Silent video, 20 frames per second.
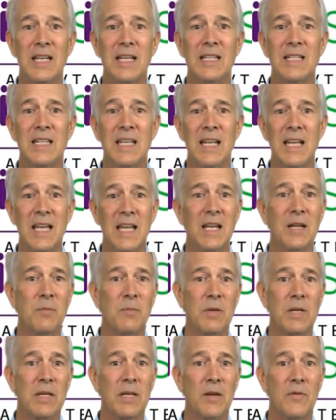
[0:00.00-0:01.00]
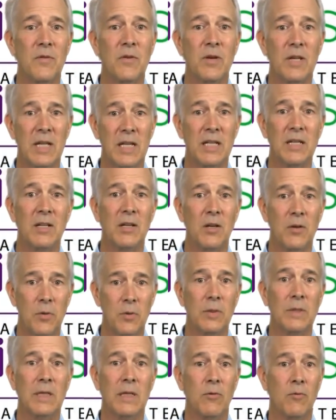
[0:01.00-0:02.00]
is the enemy of your heating and
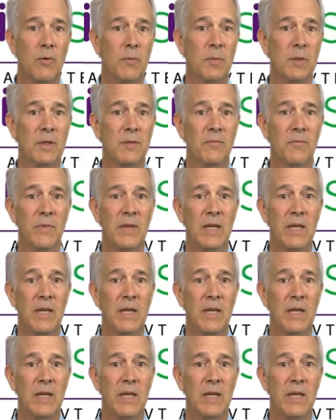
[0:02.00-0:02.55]
cooling equipment.